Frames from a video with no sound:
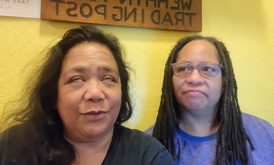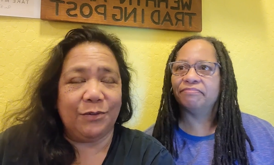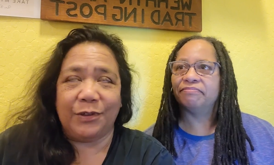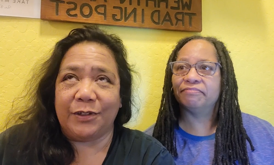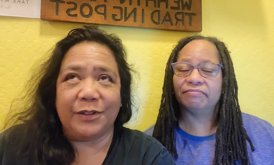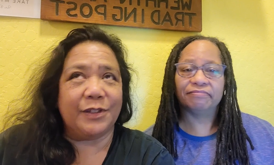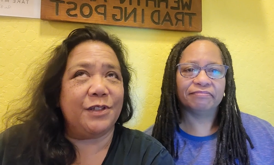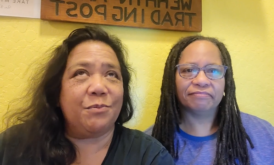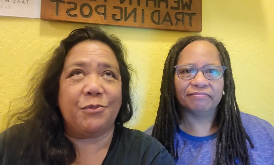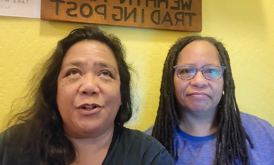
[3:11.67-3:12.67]
Speaker 1: worked
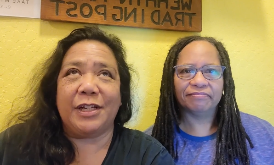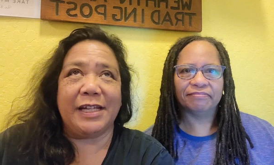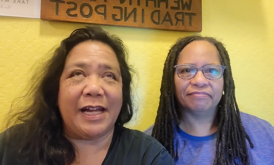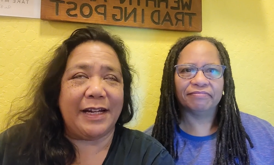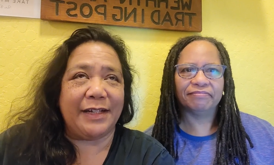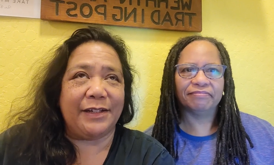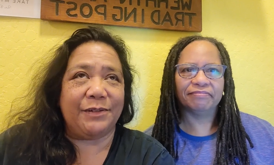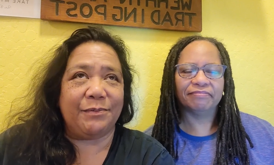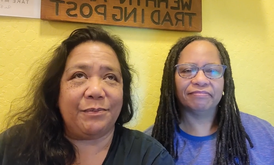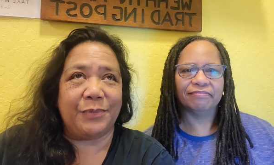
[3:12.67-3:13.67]
this morning on
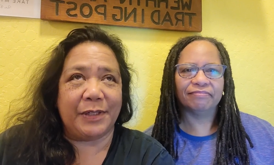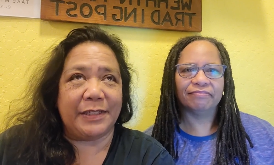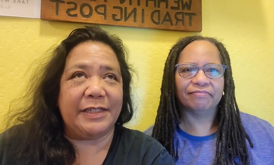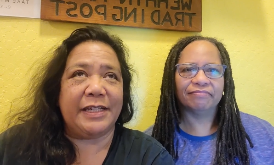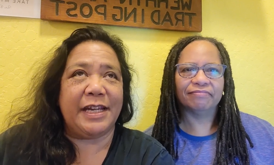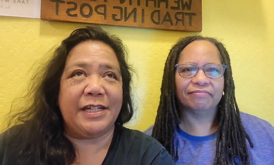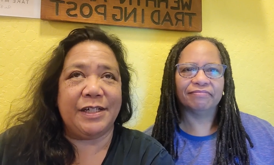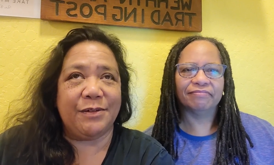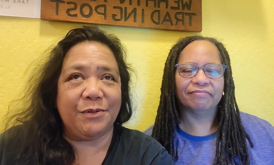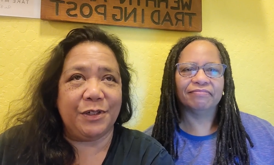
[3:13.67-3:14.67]
a
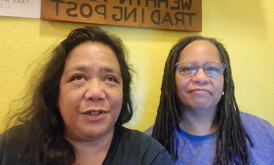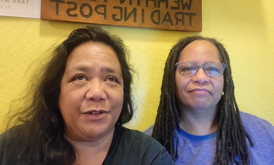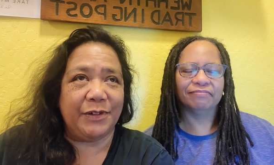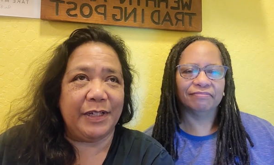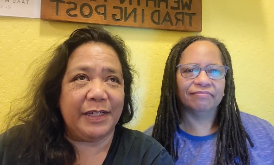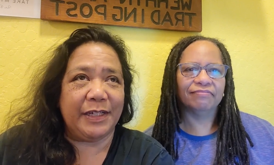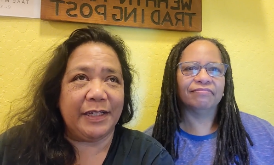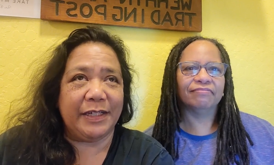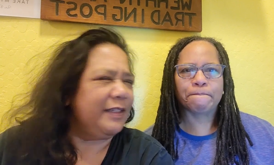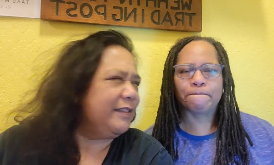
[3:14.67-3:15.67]
presentation we're
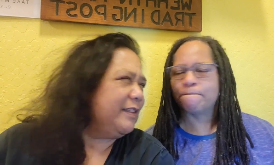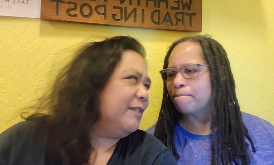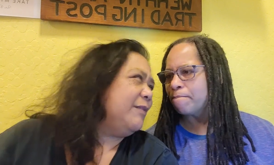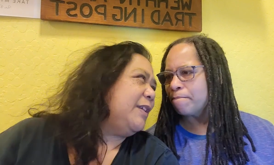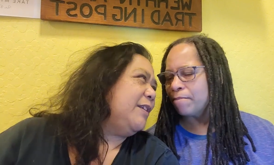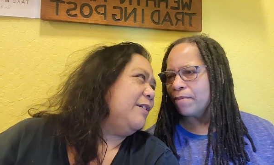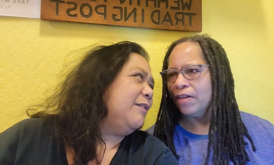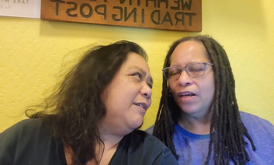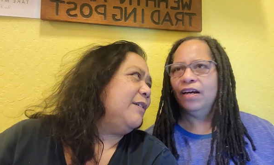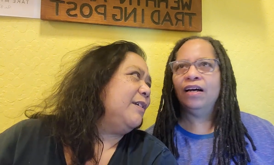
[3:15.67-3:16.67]
doing. What else did we
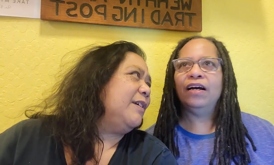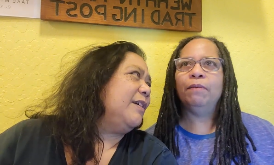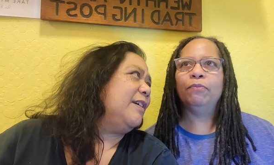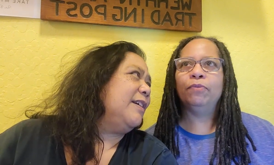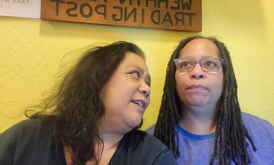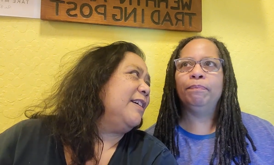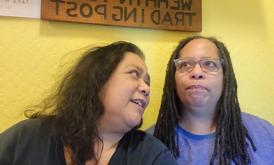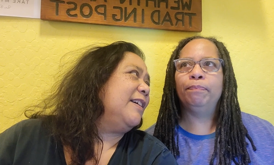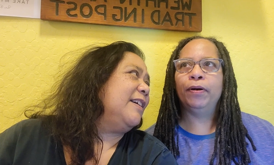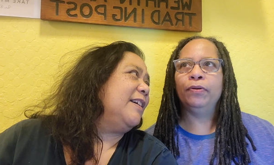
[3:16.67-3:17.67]
do?
Speaker 2: Um, we
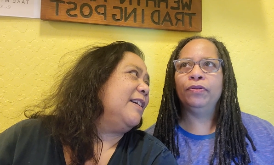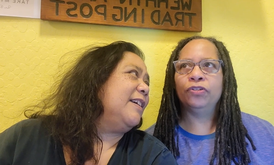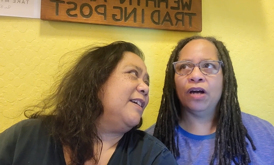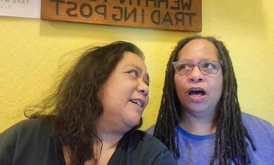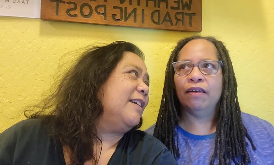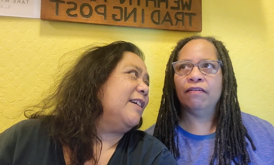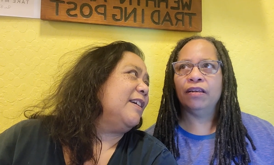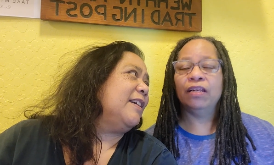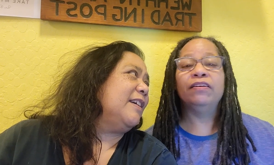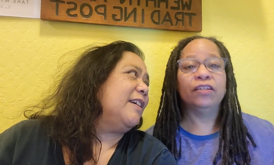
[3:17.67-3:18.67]
both shot,
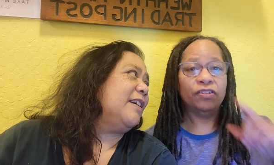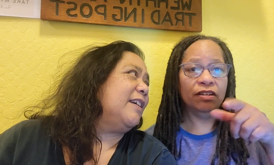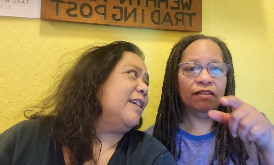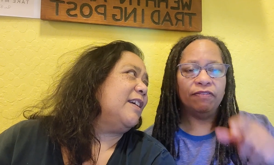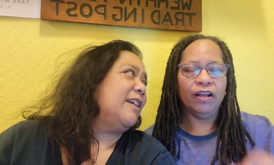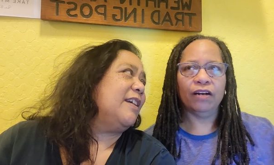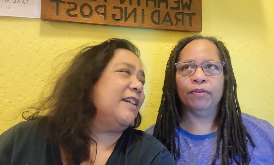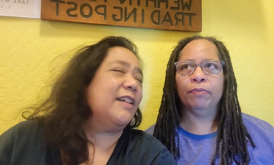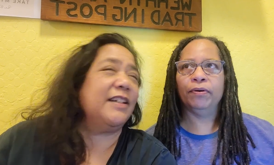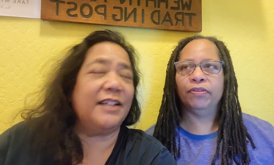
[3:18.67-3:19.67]
in addition to the vlog,
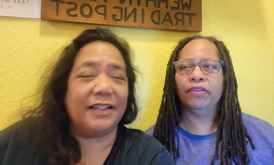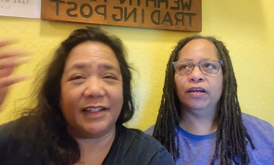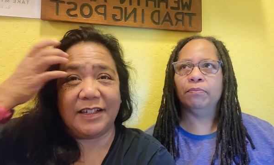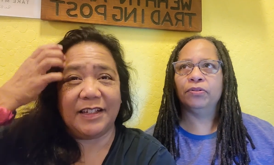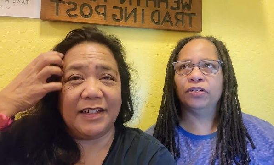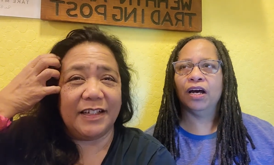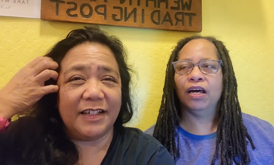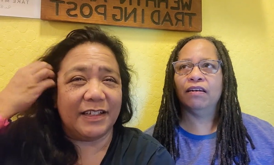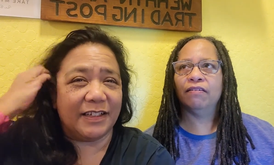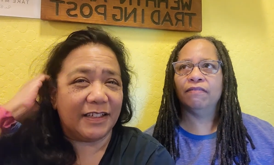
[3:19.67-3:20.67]
we both um,
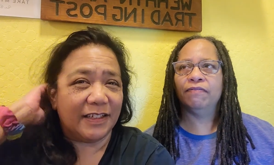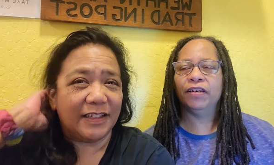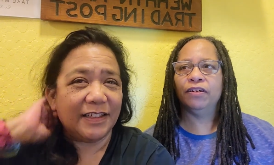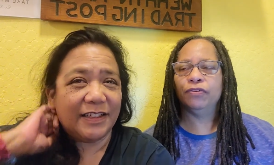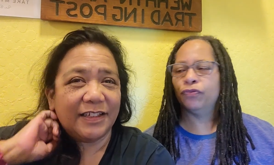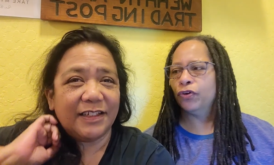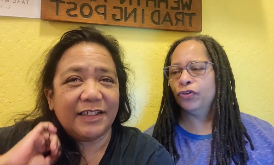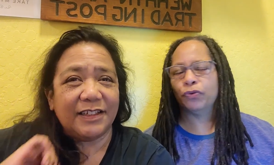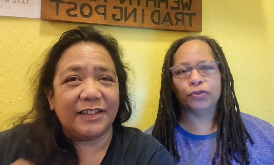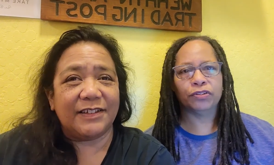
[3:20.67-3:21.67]
shot videos for our
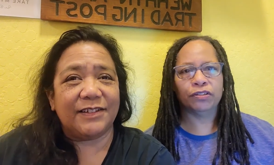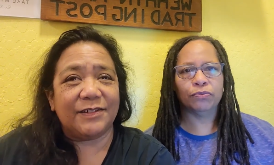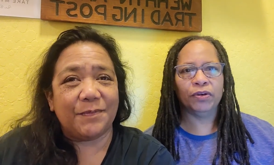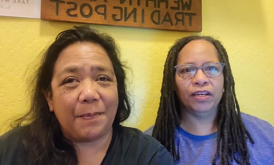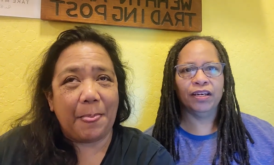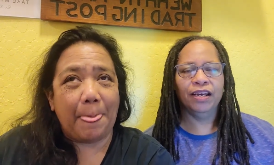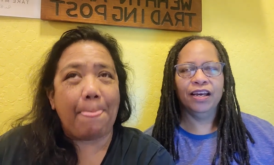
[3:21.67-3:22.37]
shorts this week